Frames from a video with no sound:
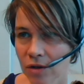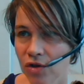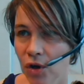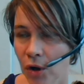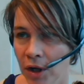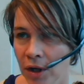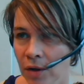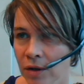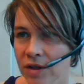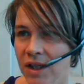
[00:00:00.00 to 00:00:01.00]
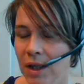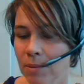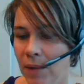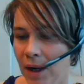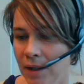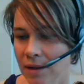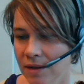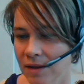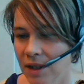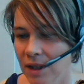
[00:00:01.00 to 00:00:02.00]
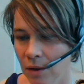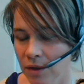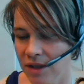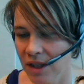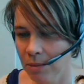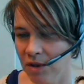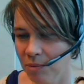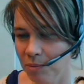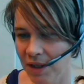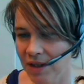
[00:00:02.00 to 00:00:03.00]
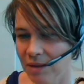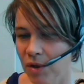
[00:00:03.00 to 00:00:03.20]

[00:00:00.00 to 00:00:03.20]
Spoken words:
join your team and see your team space,